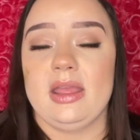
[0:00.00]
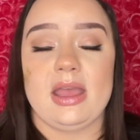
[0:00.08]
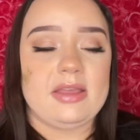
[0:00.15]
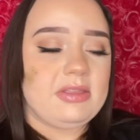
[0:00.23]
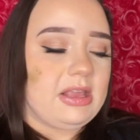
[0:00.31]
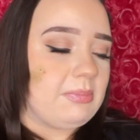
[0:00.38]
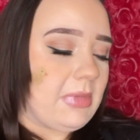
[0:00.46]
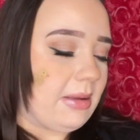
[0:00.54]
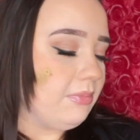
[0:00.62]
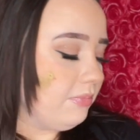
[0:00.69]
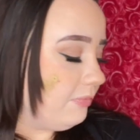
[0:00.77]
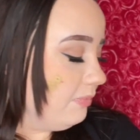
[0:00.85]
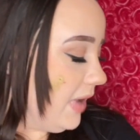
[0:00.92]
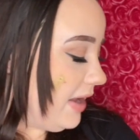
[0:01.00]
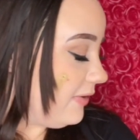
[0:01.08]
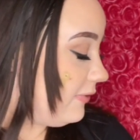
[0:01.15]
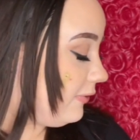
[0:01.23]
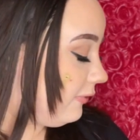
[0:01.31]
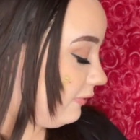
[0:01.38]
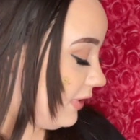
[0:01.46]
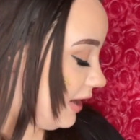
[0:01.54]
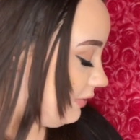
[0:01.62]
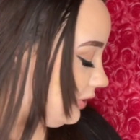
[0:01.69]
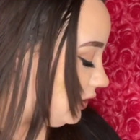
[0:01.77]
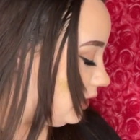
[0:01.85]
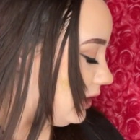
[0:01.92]
I think my
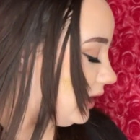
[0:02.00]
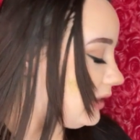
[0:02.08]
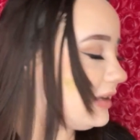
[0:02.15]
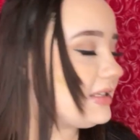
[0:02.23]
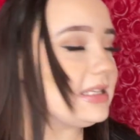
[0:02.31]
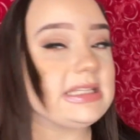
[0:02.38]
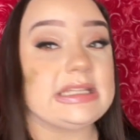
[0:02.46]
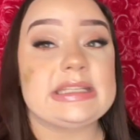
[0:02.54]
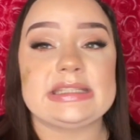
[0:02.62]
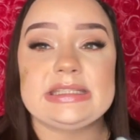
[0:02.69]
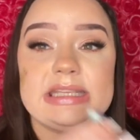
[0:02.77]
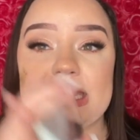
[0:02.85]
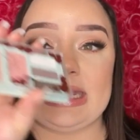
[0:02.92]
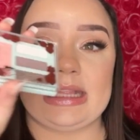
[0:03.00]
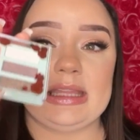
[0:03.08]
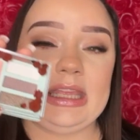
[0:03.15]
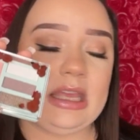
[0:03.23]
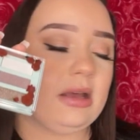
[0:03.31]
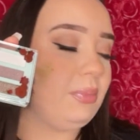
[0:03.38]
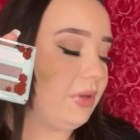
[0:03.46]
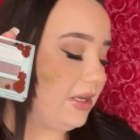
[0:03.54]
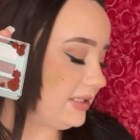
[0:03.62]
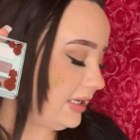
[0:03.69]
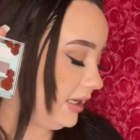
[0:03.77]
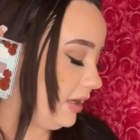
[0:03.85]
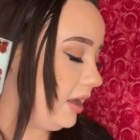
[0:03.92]
favorite though, like this is aesthetically
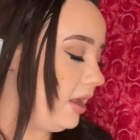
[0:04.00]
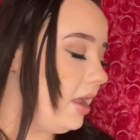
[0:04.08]
pleasing,